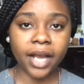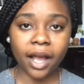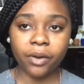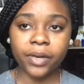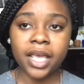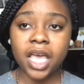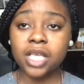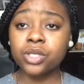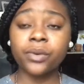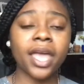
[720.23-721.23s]
out.
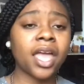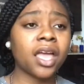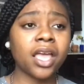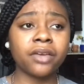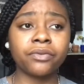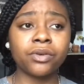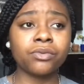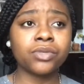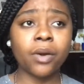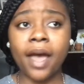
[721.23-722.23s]
It's okay if
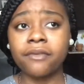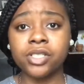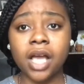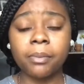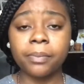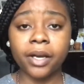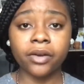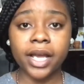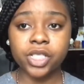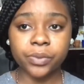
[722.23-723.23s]
you don't have a job upon
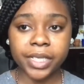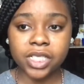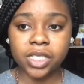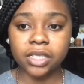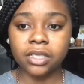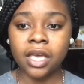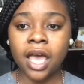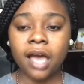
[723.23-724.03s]
graduation.